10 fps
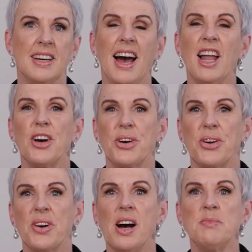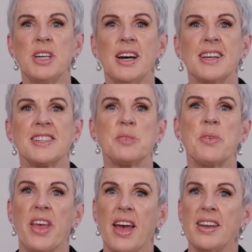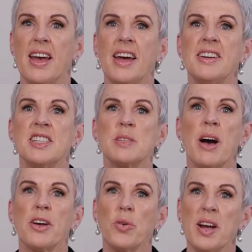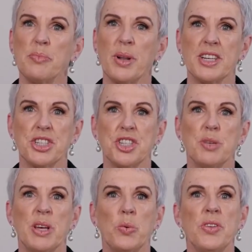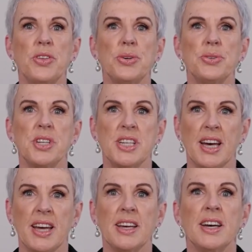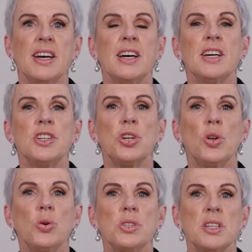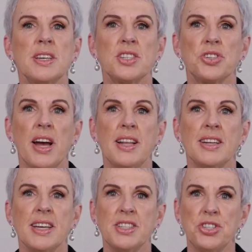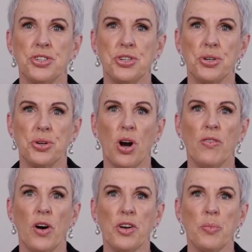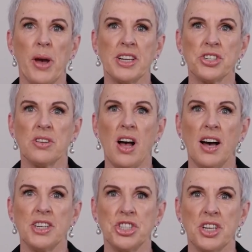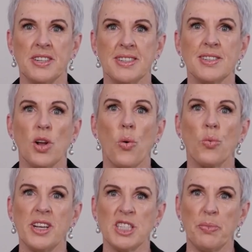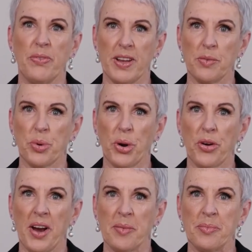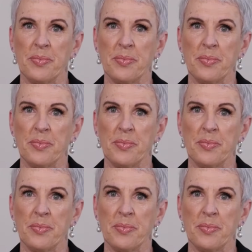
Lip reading: Hello, I'm Diane Gander, and it is my great pleasure to be with you today to launch the Australian Institute of Occupational Hygienists RESPFIT program.